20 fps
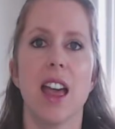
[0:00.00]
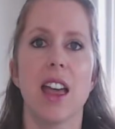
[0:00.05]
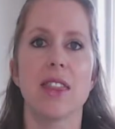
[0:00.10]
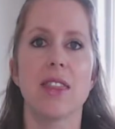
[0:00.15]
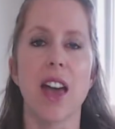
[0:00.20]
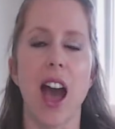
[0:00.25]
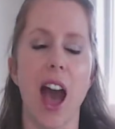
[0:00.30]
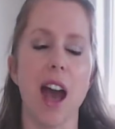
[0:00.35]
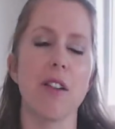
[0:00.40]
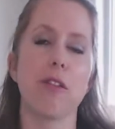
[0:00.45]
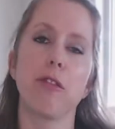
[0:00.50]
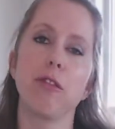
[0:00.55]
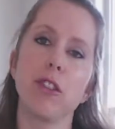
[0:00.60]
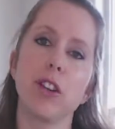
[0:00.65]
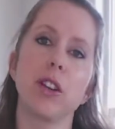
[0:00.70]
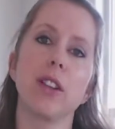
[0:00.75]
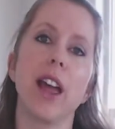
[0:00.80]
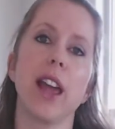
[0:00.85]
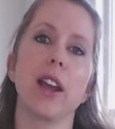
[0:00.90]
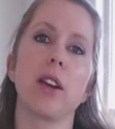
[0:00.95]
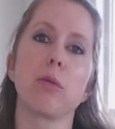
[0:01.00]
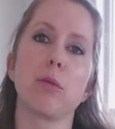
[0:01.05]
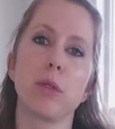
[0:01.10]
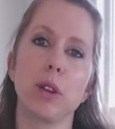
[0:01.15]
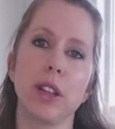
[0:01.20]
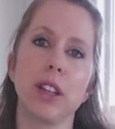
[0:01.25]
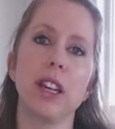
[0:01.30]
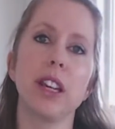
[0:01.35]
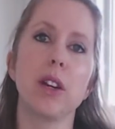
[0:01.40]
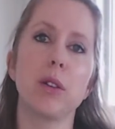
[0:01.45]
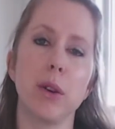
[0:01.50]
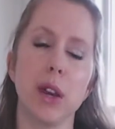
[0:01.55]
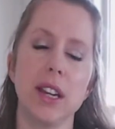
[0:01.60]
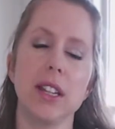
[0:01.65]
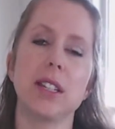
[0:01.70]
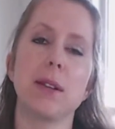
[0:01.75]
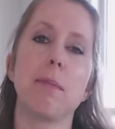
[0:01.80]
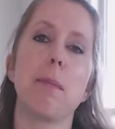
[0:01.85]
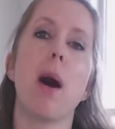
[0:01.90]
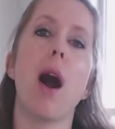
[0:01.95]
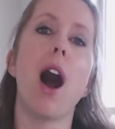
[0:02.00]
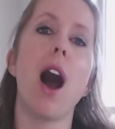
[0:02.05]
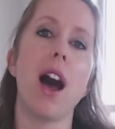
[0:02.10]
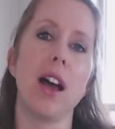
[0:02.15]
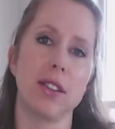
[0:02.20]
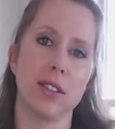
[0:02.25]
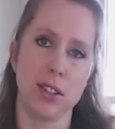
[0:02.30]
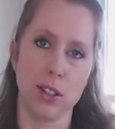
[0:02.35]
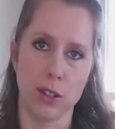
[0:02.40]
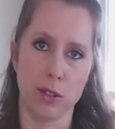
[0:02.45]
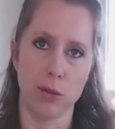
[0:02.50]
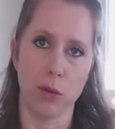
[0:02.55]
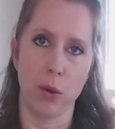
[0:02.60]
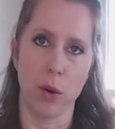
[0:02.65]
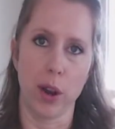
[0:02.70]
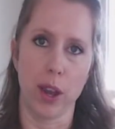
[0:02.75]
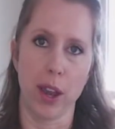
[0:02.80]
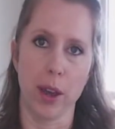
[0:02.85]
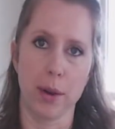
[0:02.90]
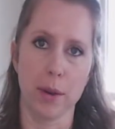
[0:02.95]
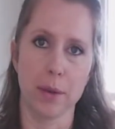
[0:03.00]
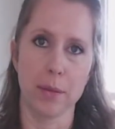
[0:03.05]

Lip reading: that feel like really great deposits for you?